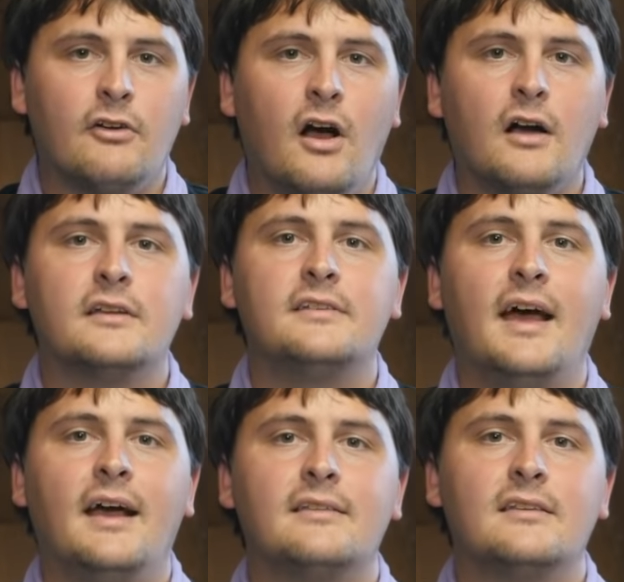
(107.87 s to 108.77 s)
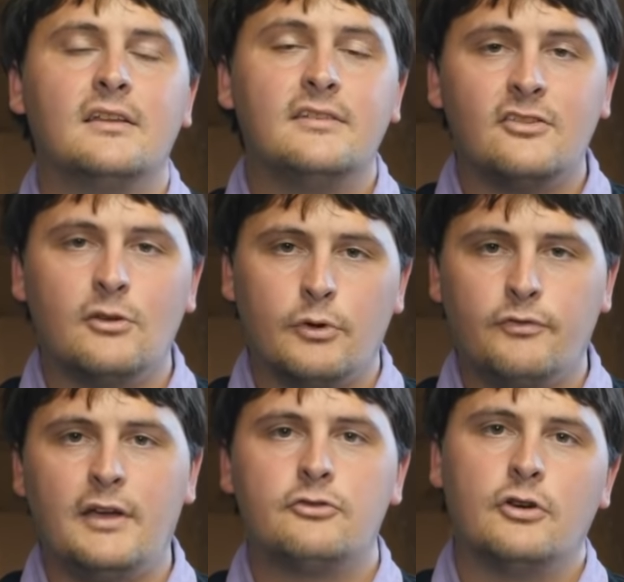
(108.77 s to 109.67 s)
an architect, an assistant
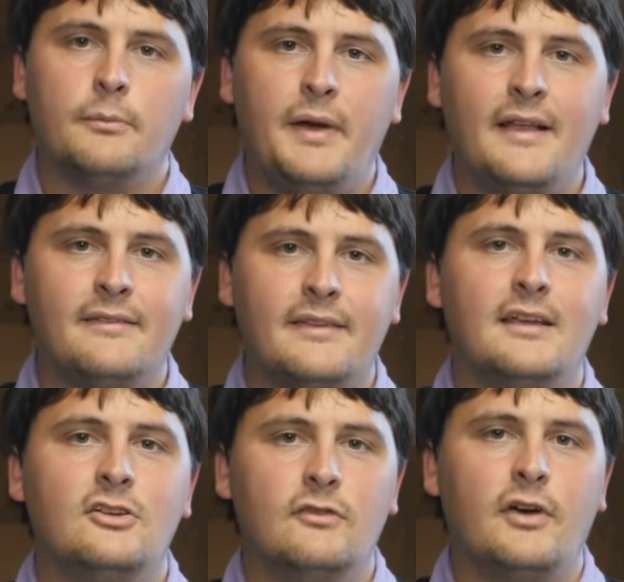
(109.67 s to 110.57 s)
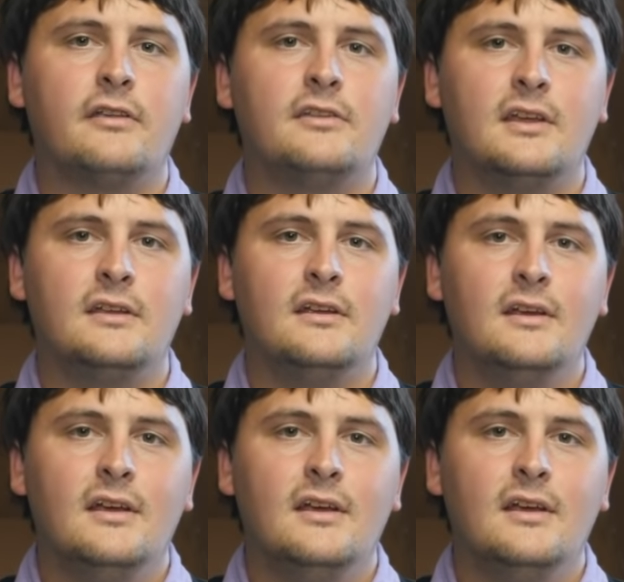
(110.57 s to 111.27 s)
professor at Penn State University,